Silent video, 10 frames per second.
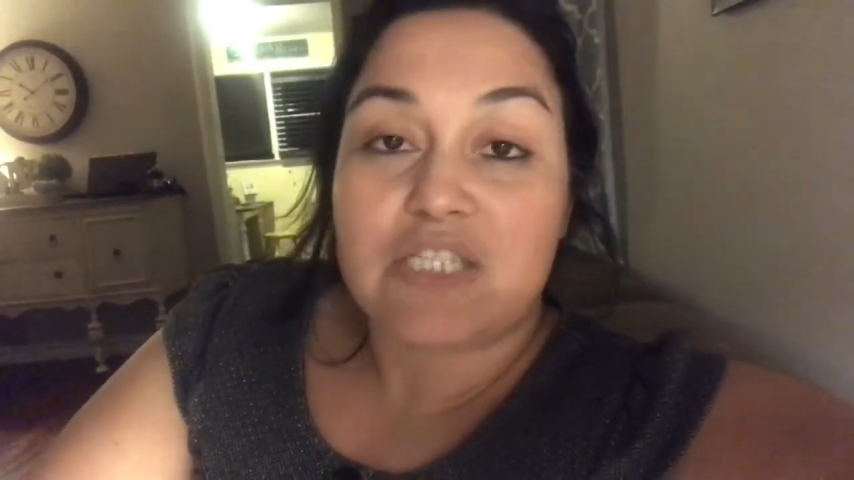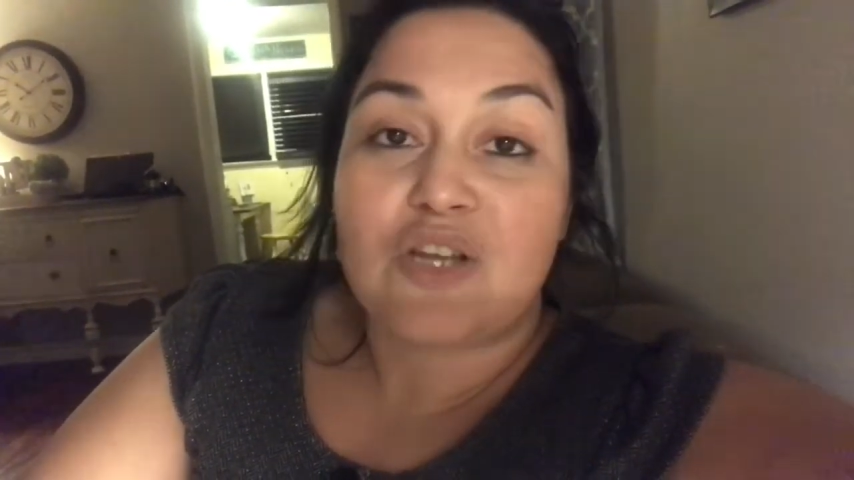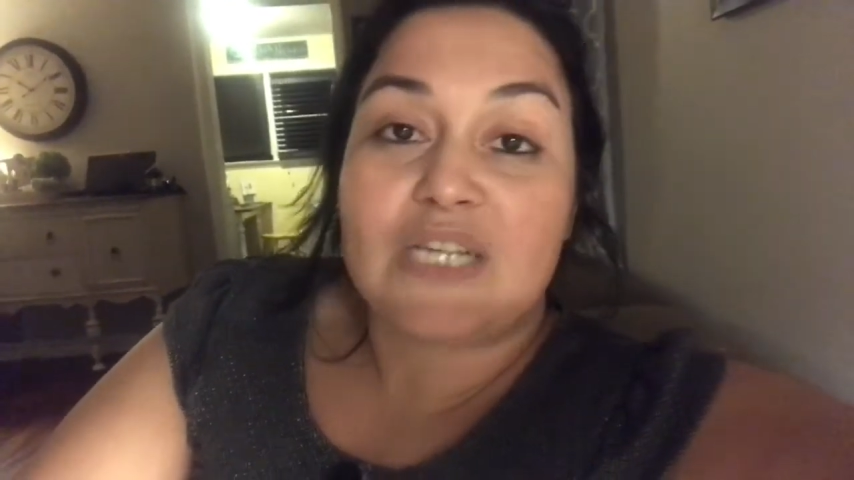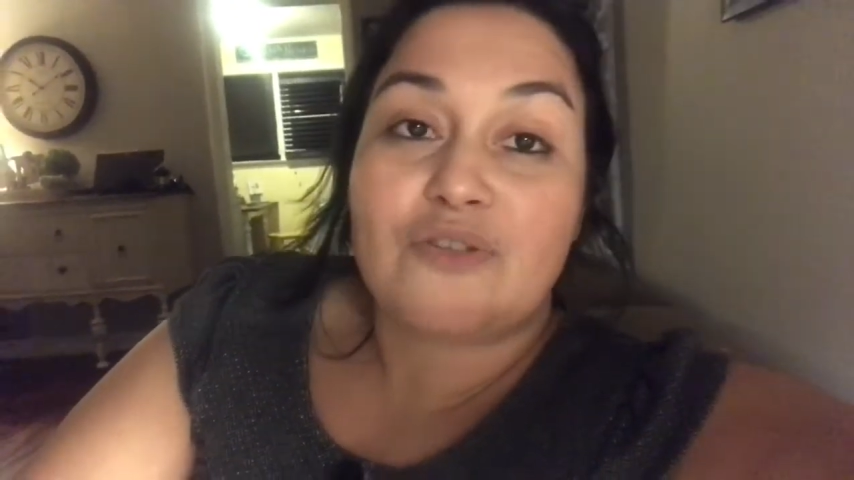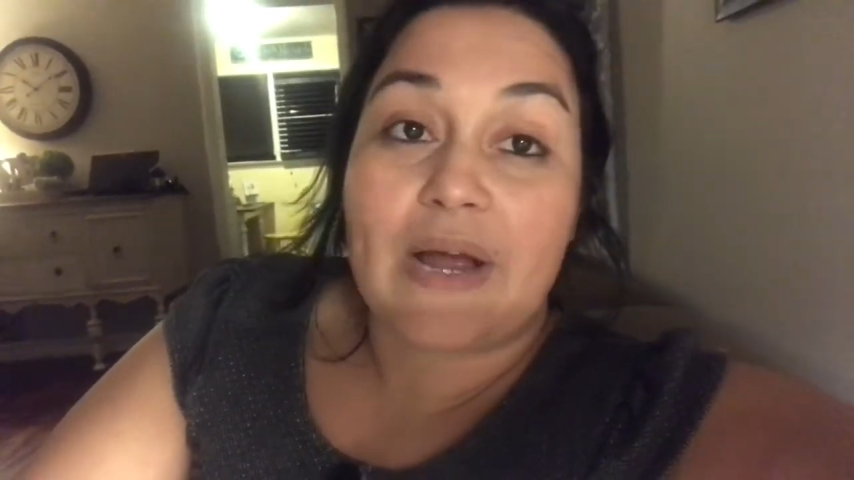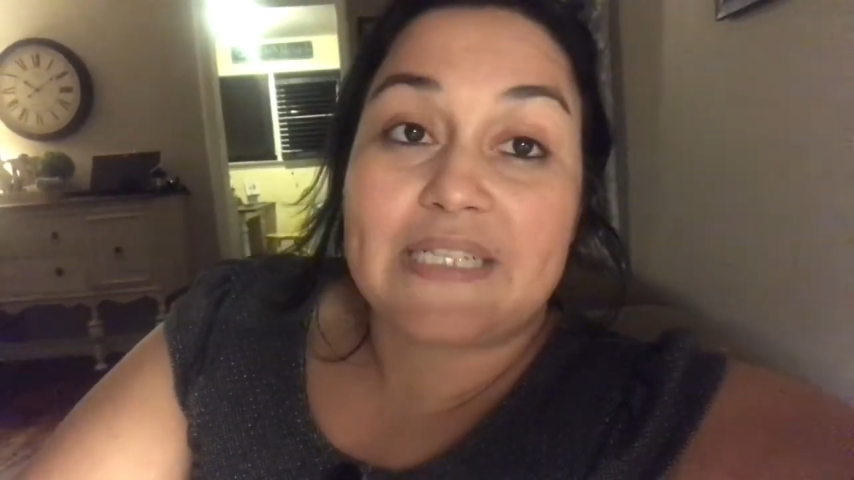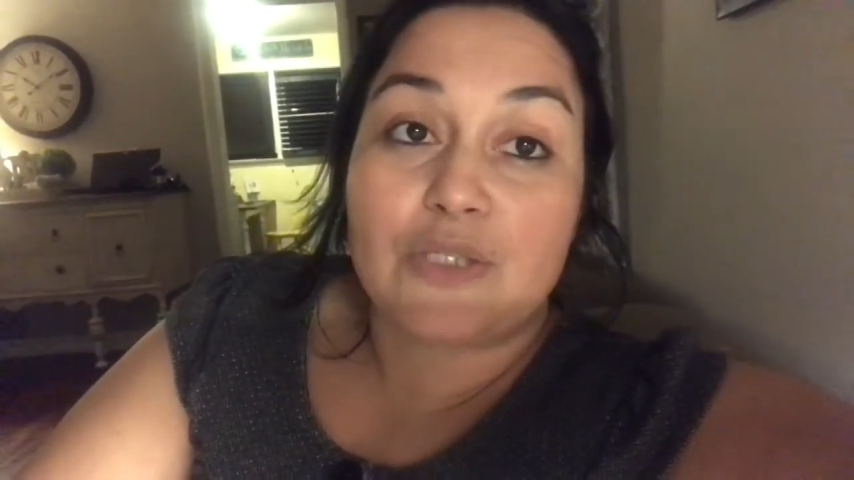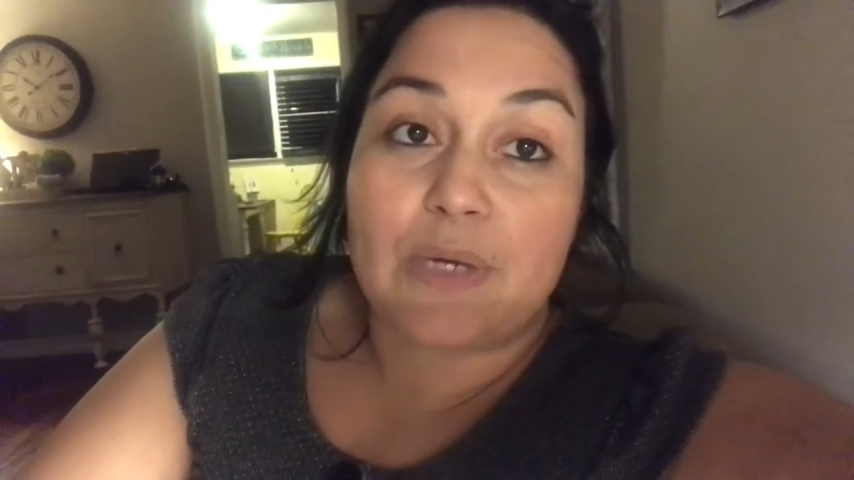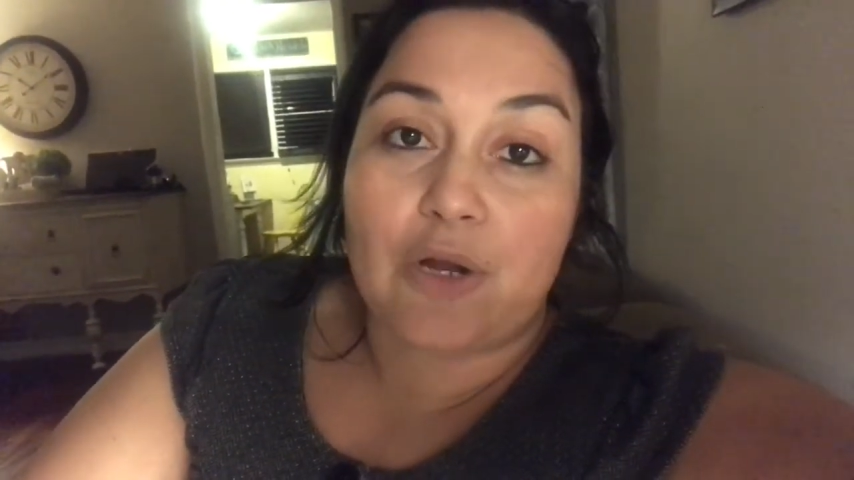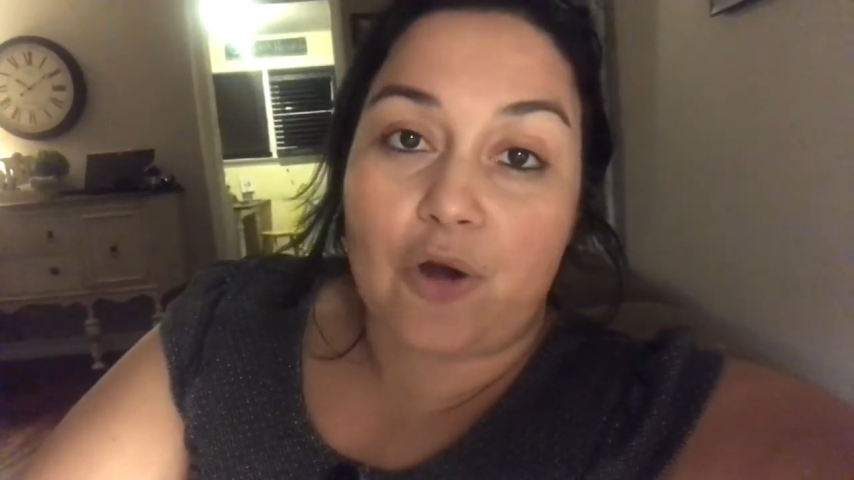So I try
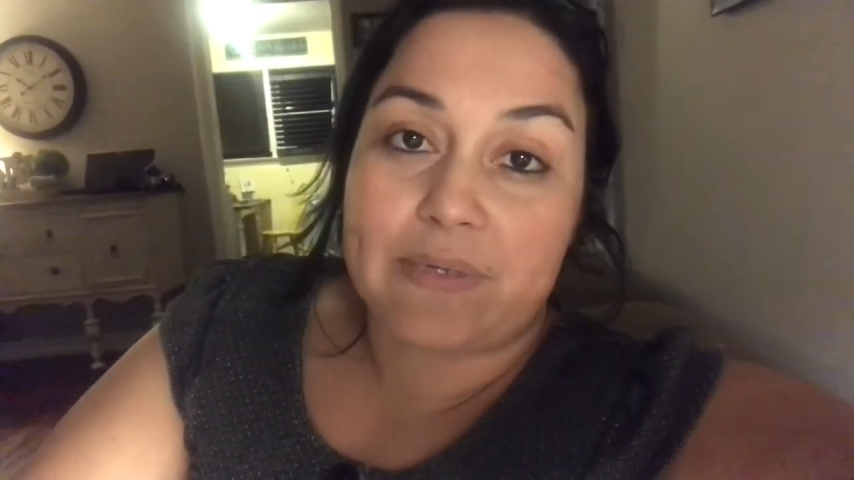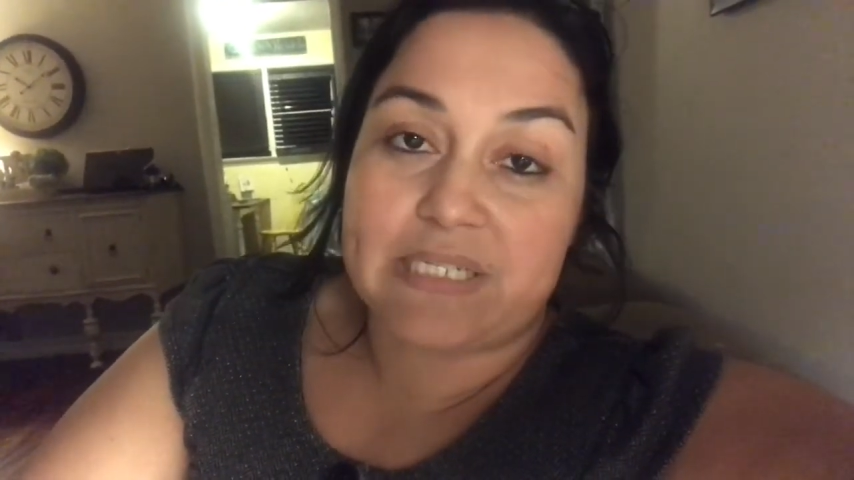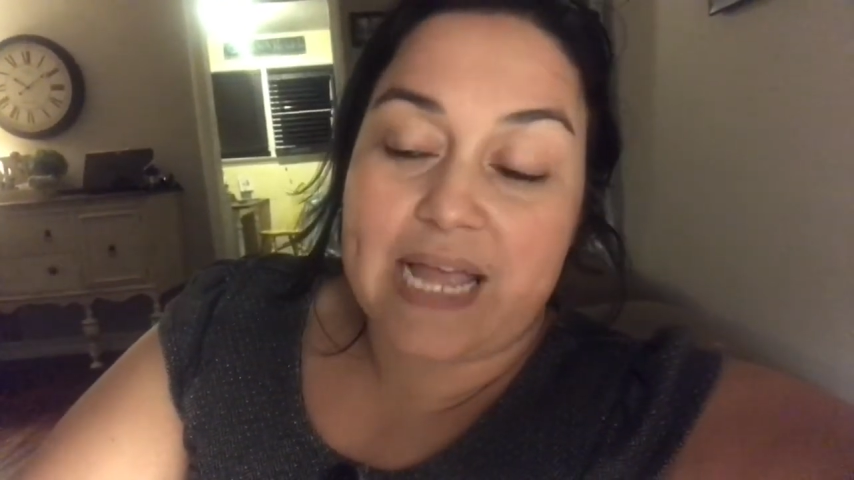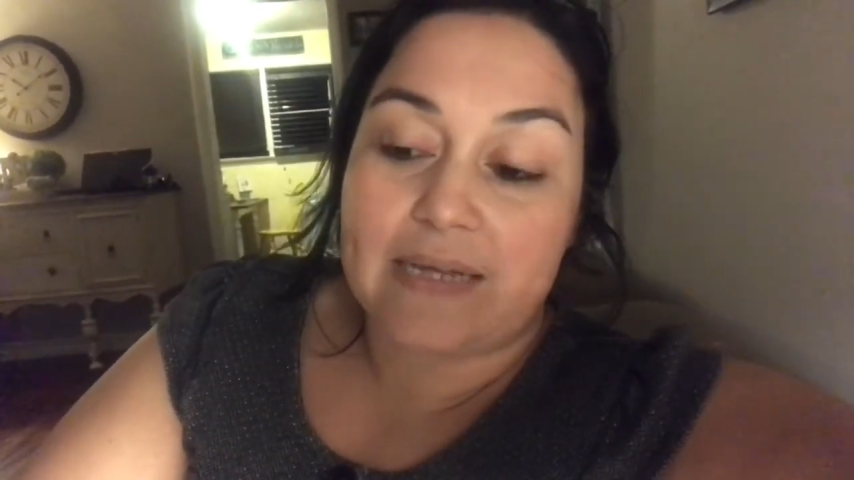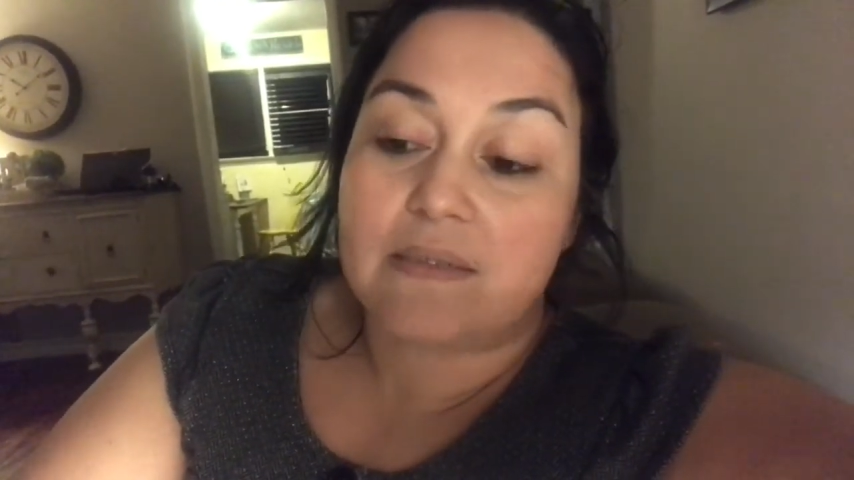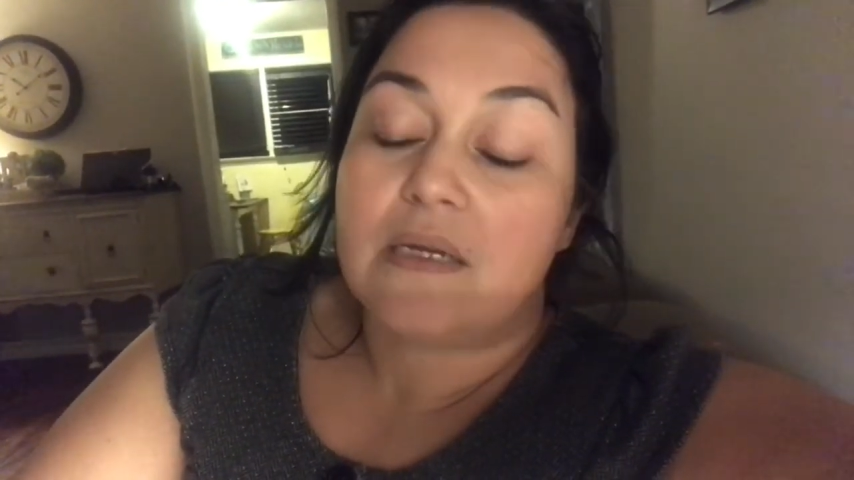to encourage that.